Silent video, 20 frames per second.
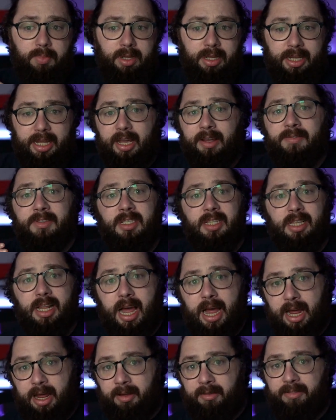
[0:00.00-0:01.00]
gives
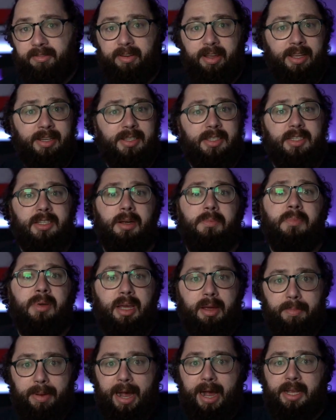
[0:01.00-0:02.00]
life in some
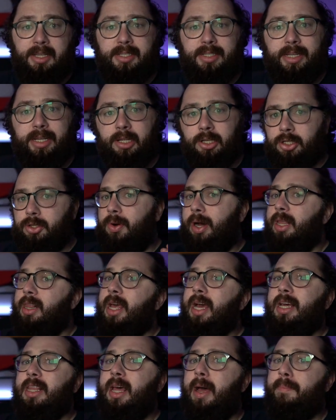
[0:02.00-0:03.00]
capacity. And so I
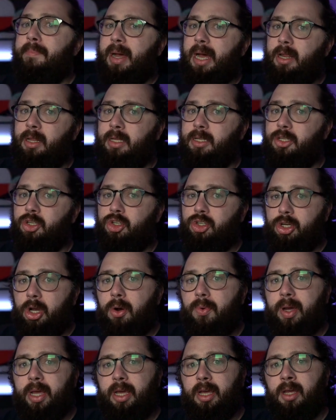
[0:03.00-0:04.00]
like that balance,
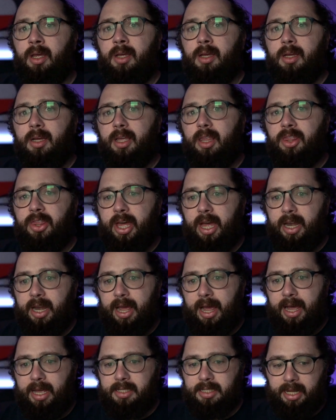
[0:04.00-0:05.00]
showing that
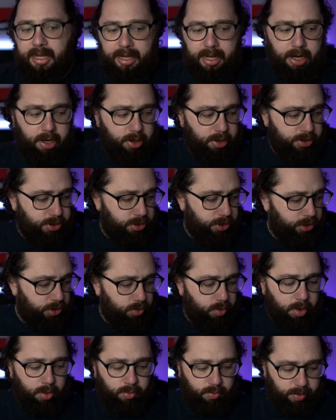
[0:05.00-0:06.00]
as a character,
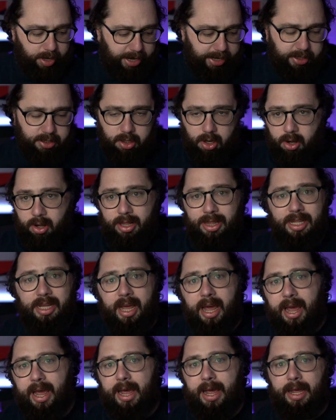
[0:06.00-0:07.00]
you are right on the
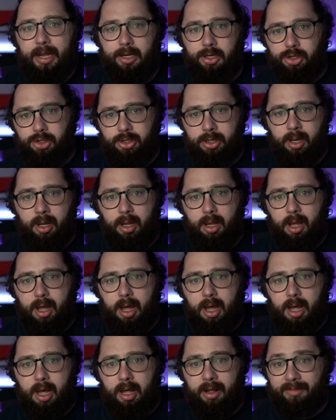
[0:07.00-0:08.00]
edge
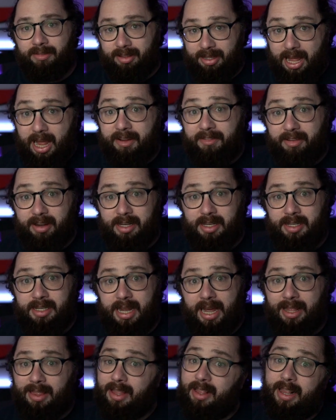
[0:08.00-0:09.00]
of life and
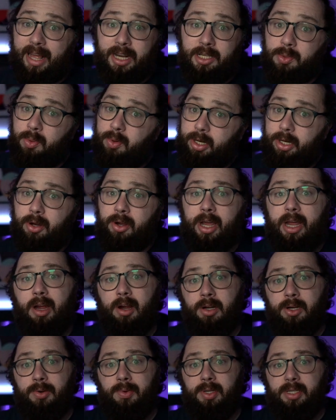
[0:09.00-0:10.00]
death. And that's where your
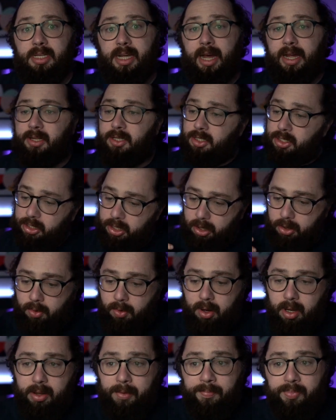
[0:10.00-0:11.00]
character resides.
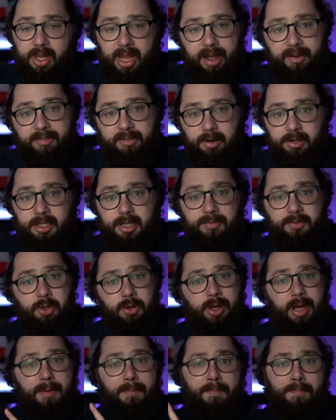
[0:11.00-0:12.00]
So at first level,
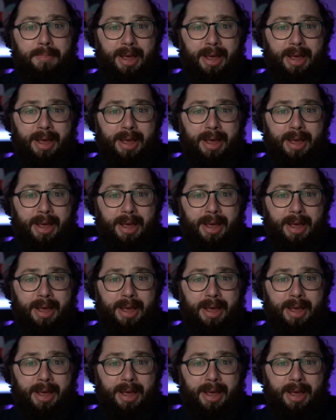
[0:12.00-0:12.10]
you get